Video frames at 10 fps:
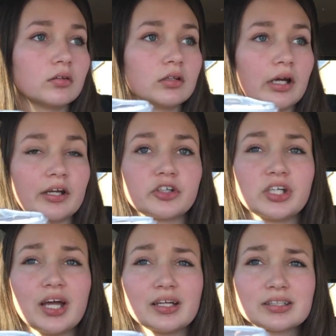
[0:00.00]
that
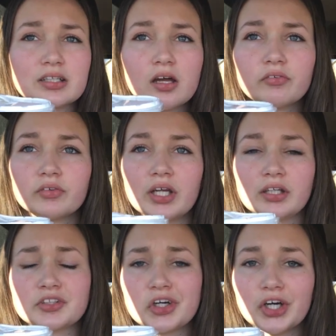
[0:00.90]
actually has stuff and
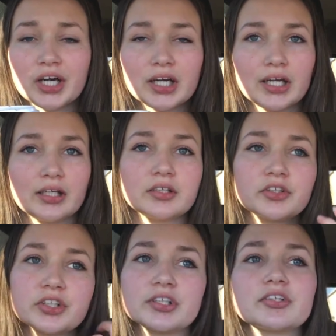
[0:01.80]
a Target
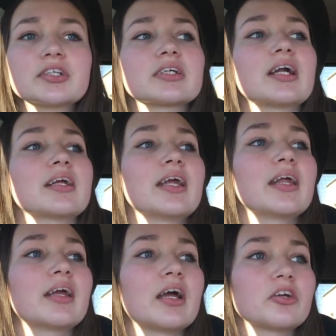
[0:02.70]
and she's just kind of
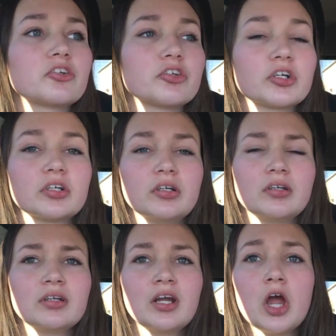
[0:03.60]
getting extra
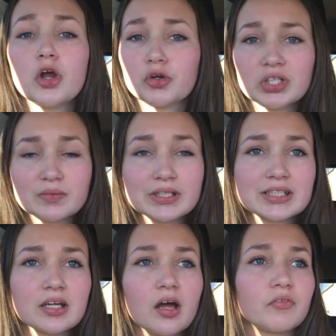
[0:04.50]
Christmas
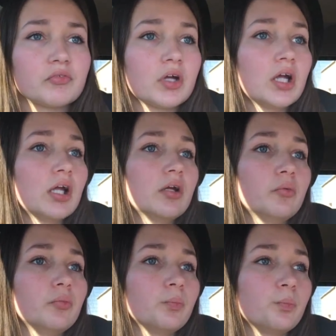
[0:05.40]
stuff
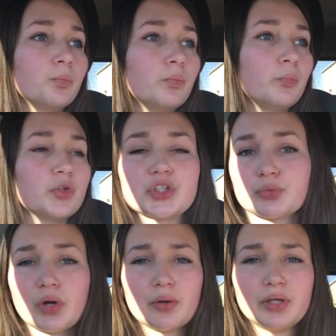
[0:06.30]
which
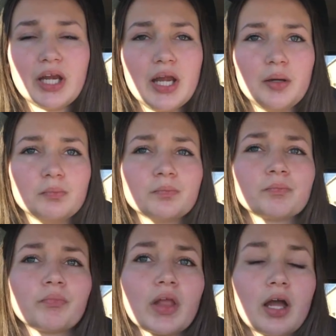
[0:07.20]
is why we came
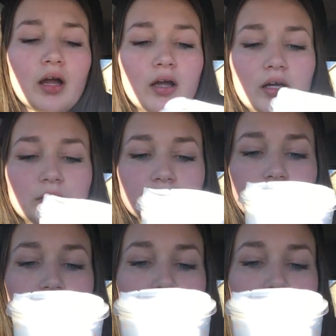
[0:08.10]
um, but